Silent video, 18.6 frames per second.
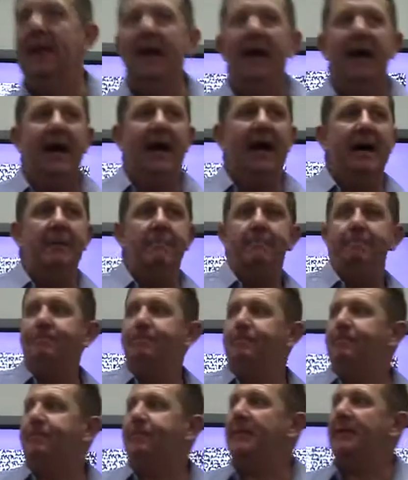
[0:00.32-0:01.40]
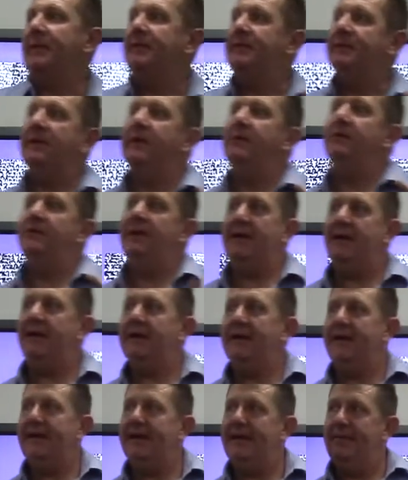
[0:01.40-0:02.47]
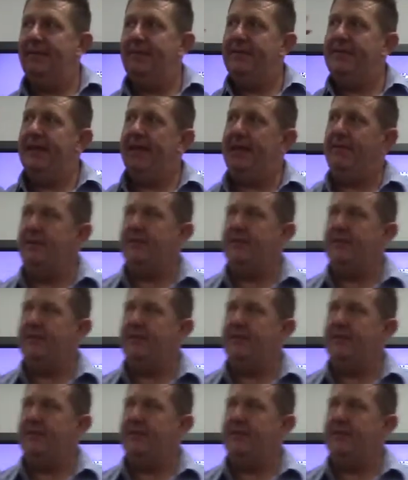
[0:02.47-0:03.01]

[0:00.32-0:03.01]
So there